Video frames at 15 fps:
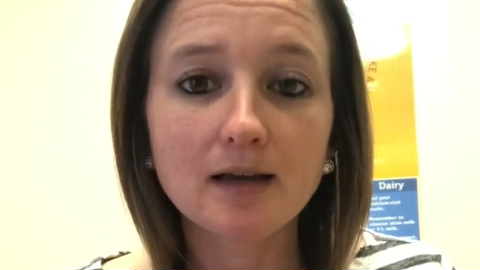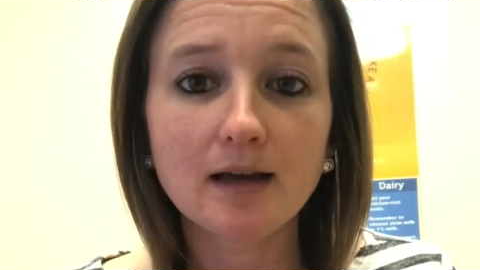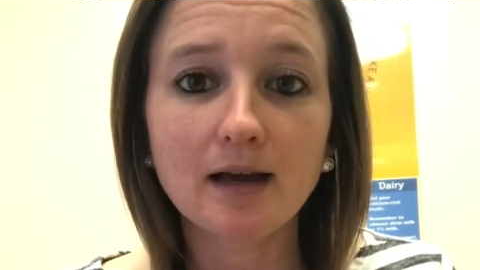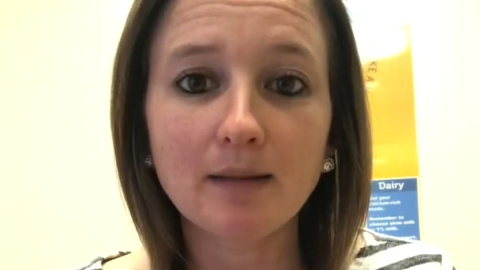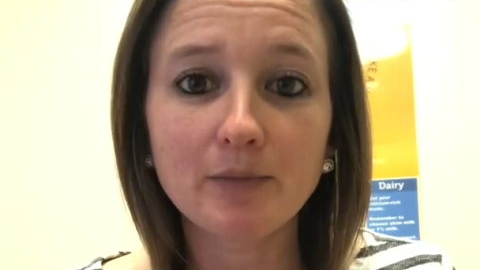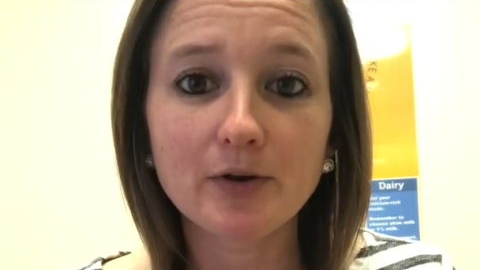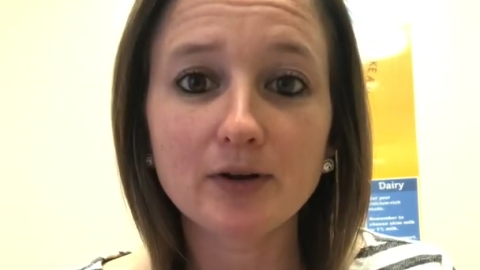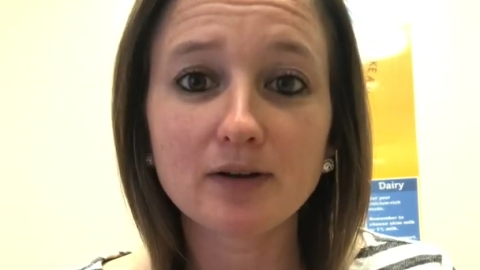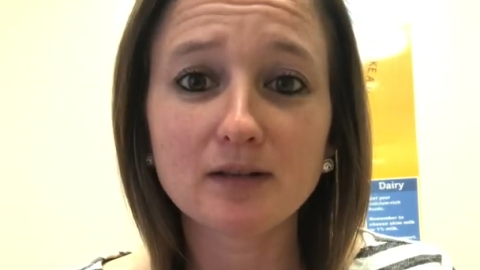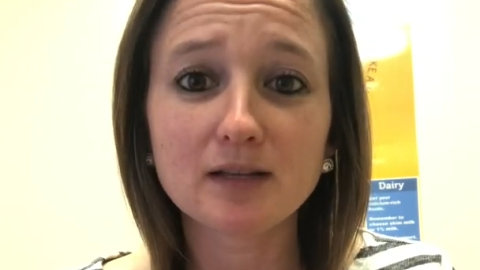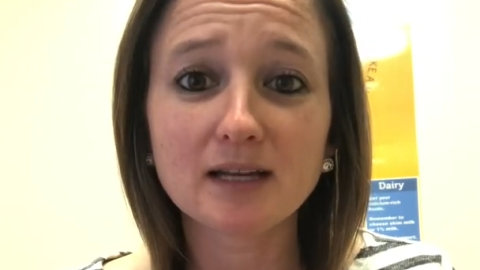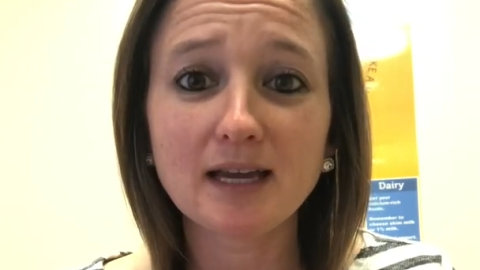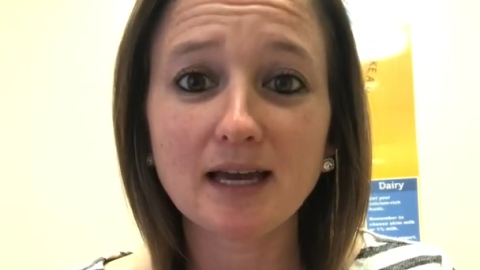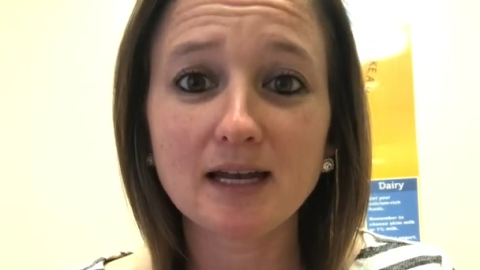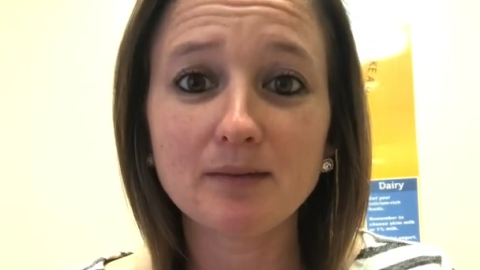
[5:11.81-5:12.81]
They're gonna
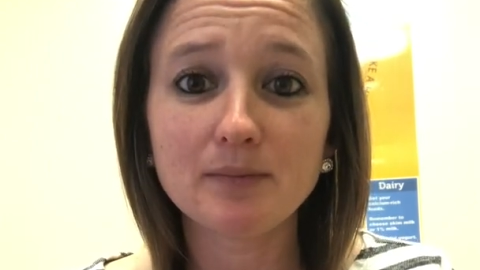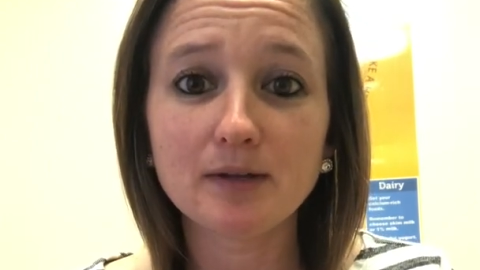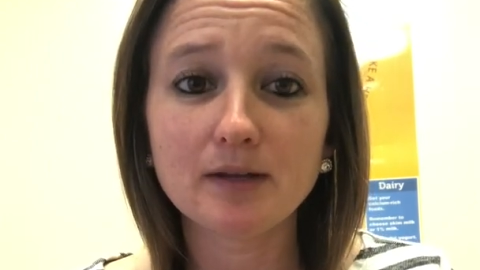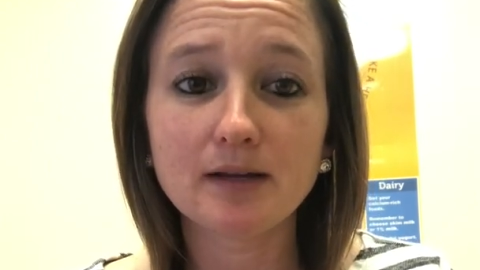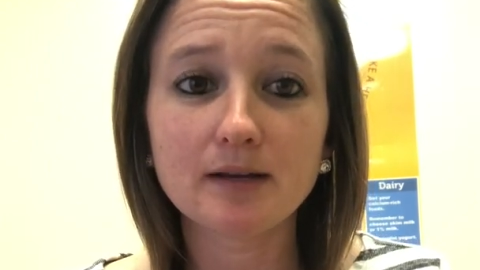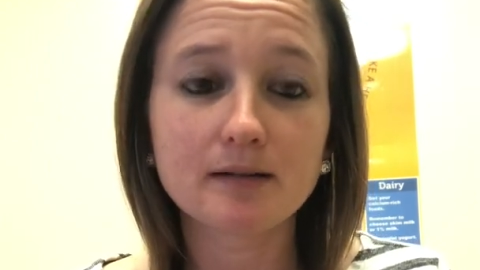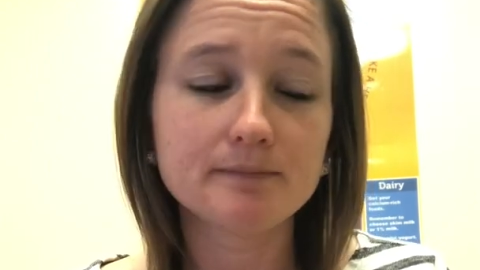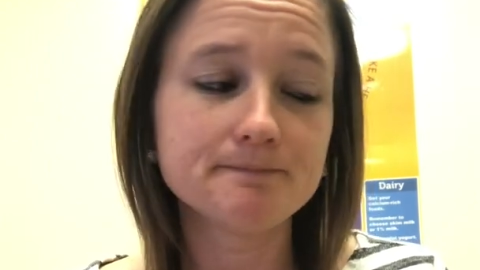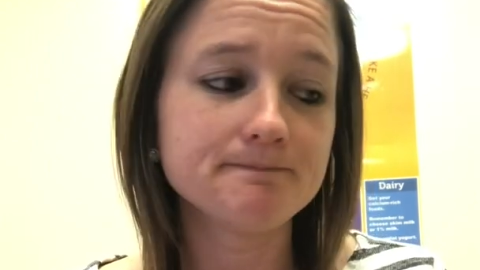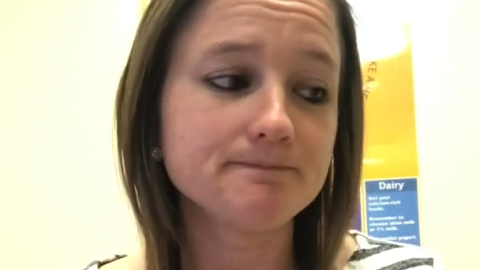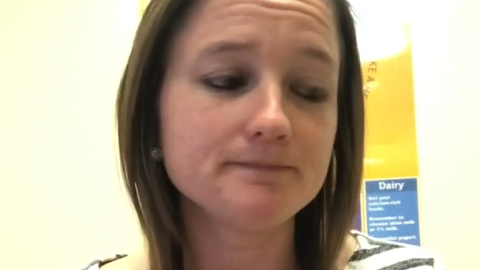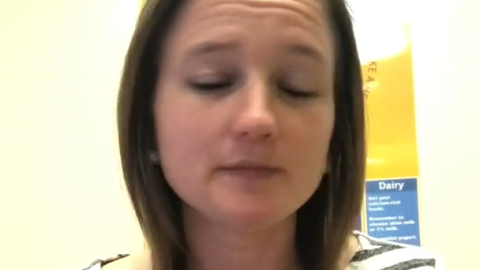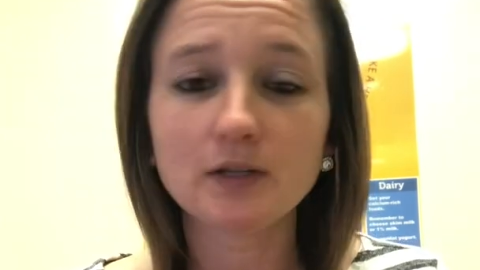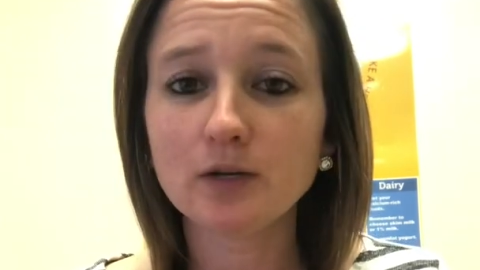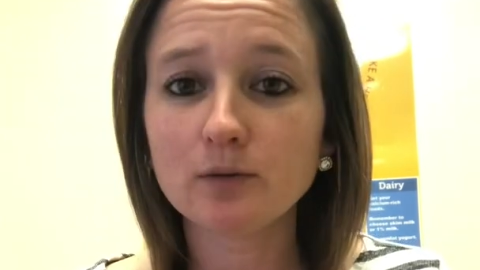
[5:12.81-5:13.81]
look at it and be like,
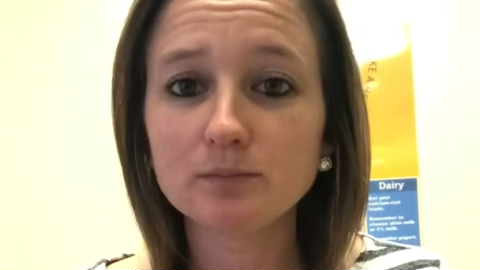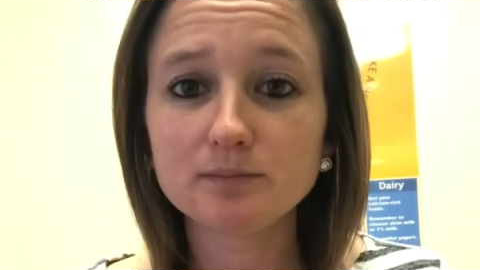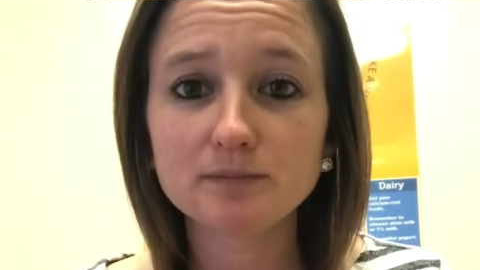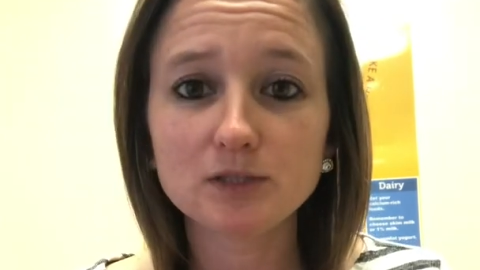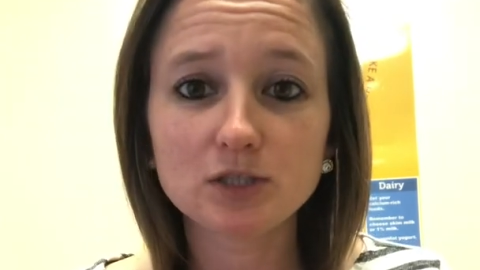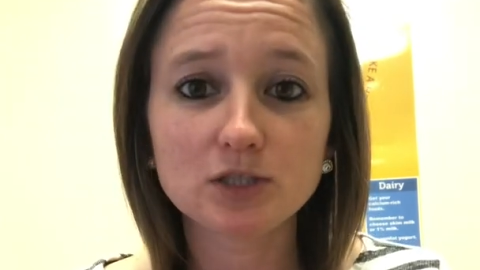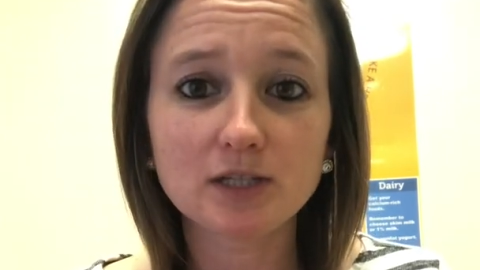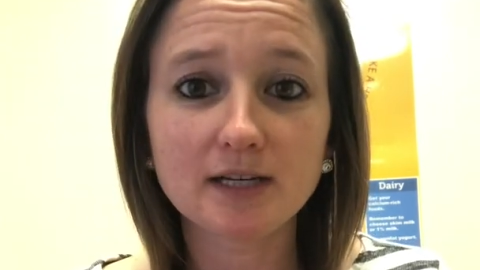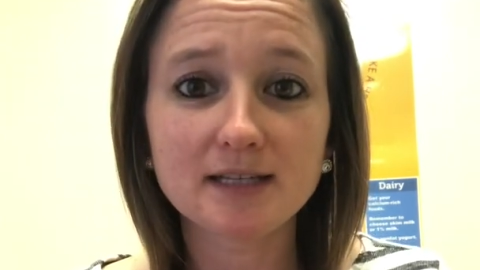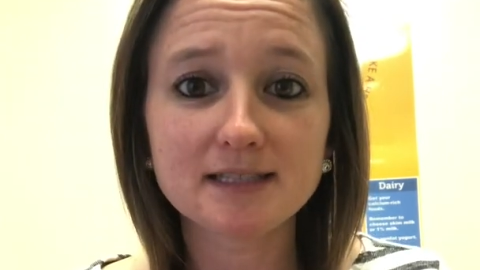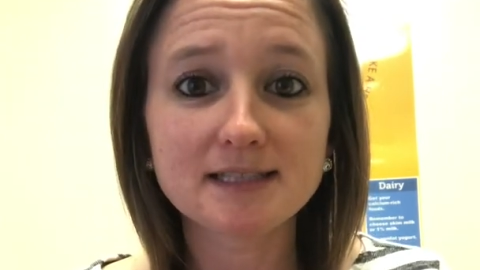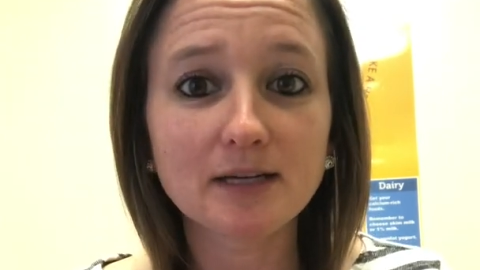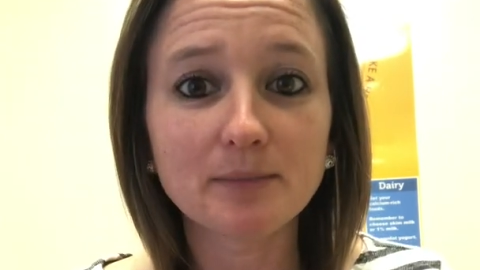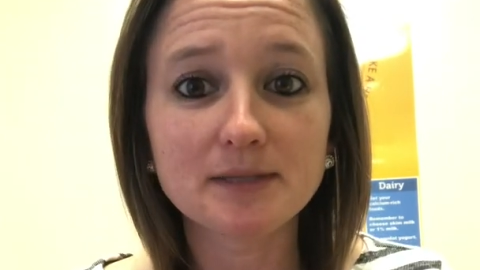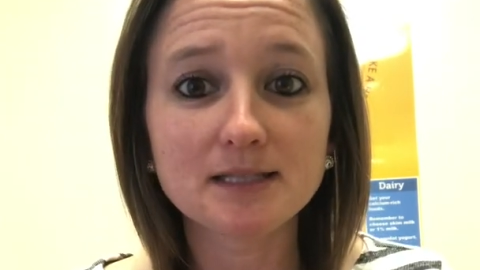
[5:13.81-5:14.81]
nope, she's trying to
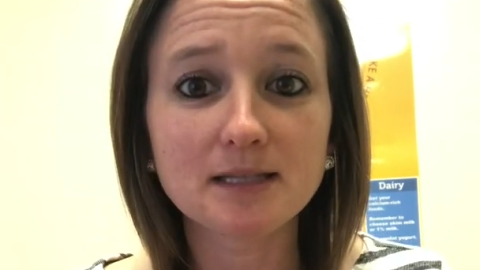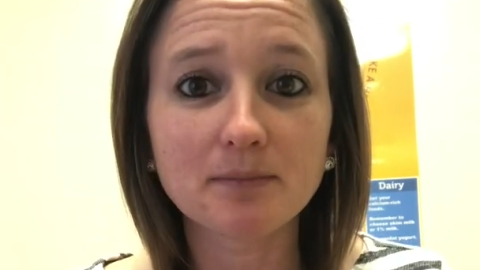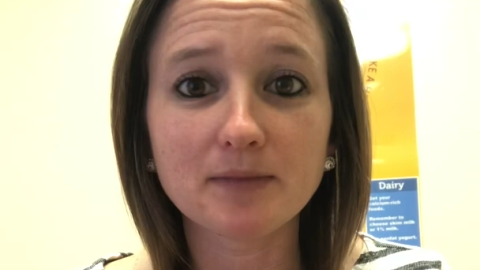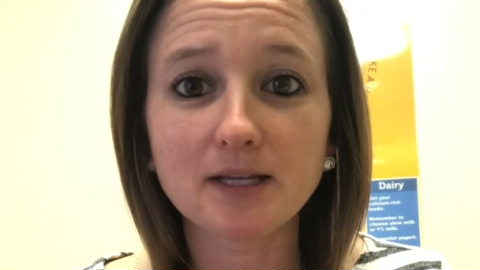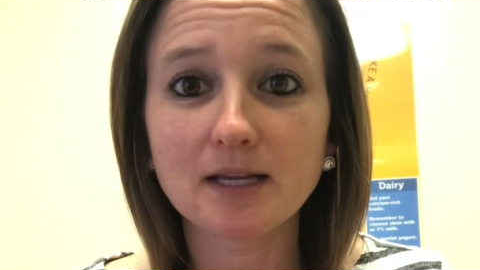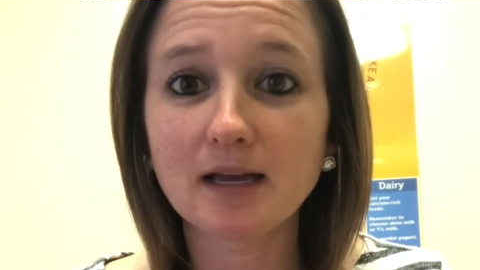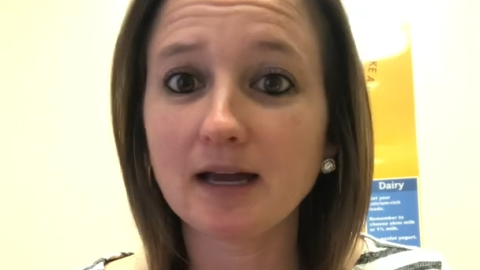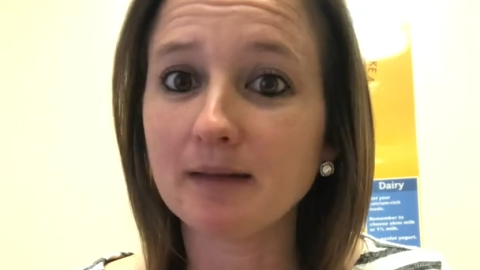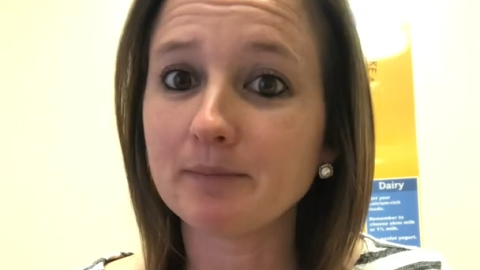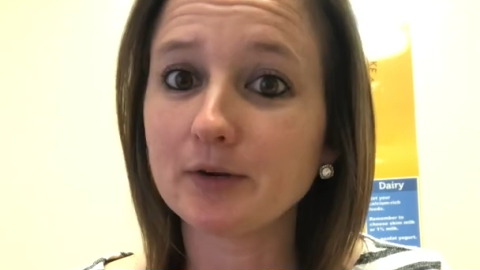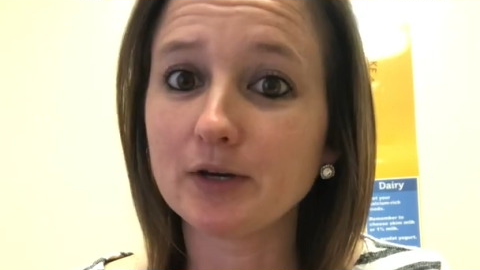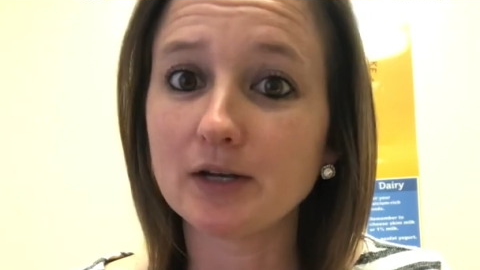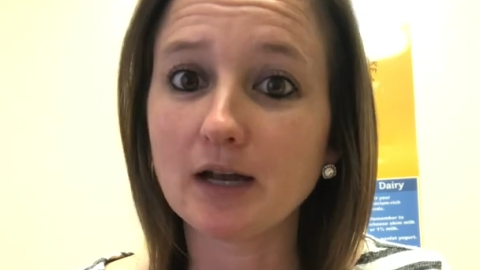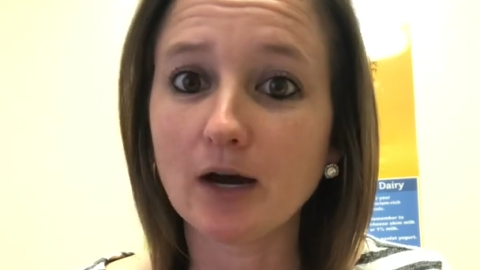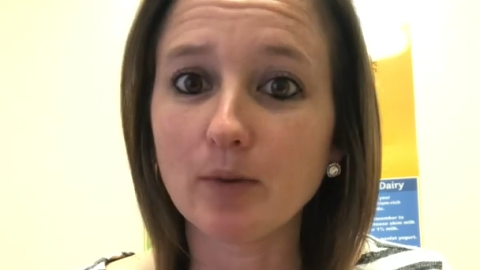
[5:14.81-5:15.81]
sell me something, I'm
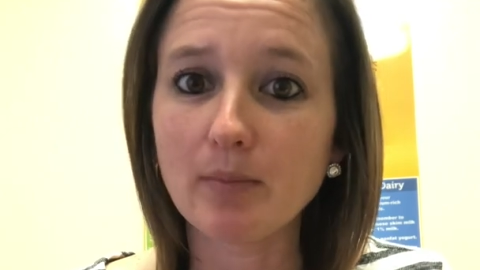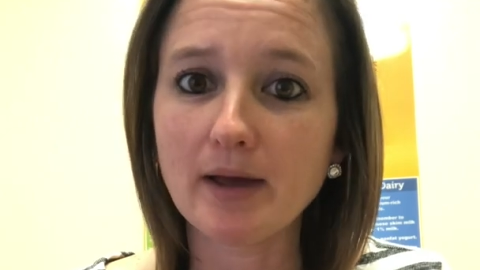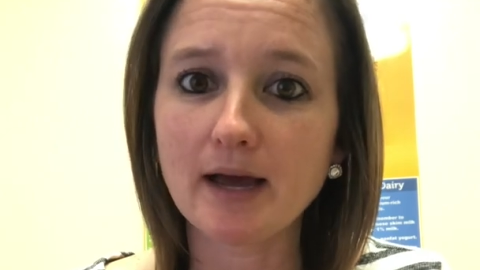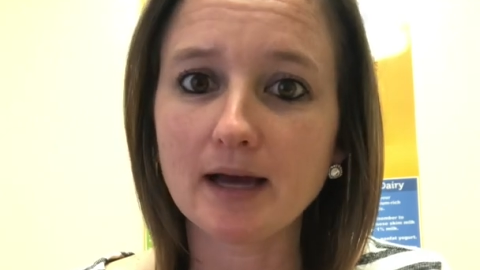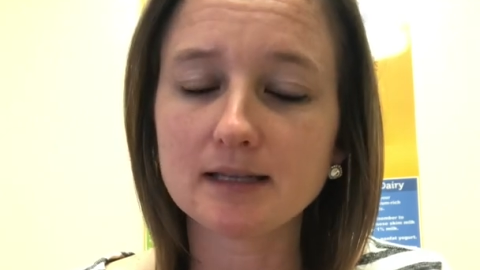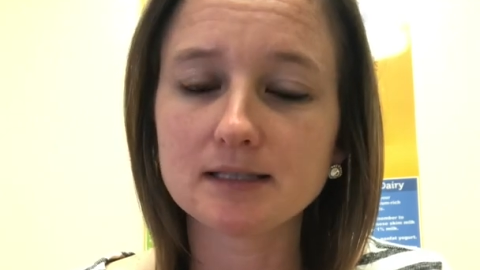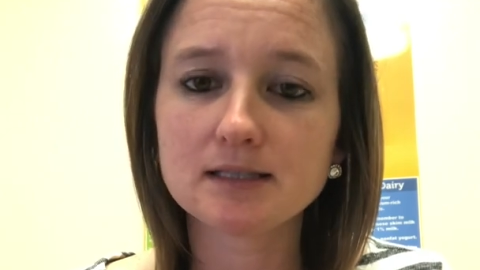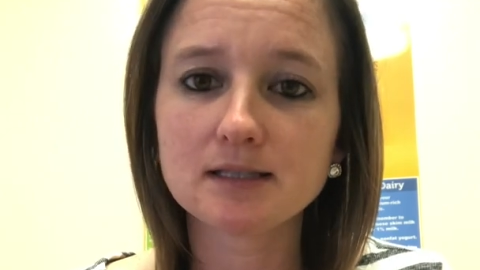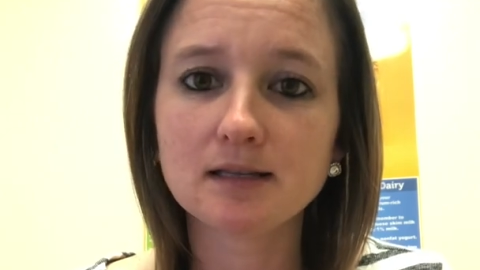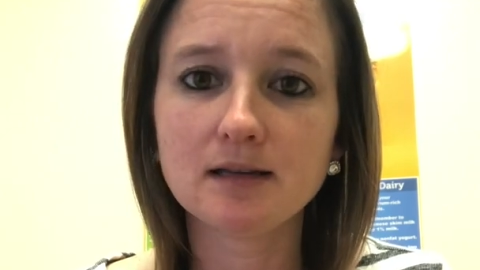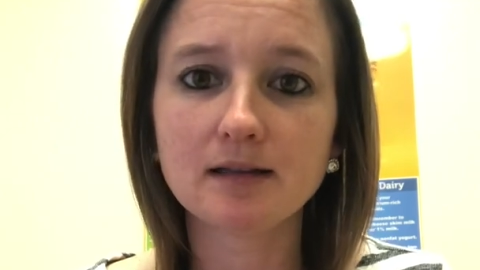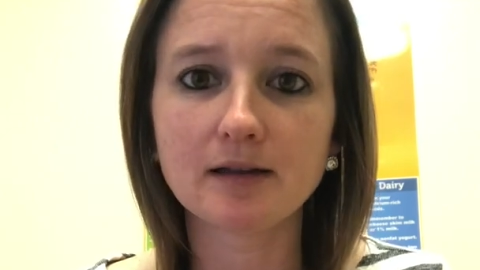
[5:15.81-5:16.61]
good, I'll pass.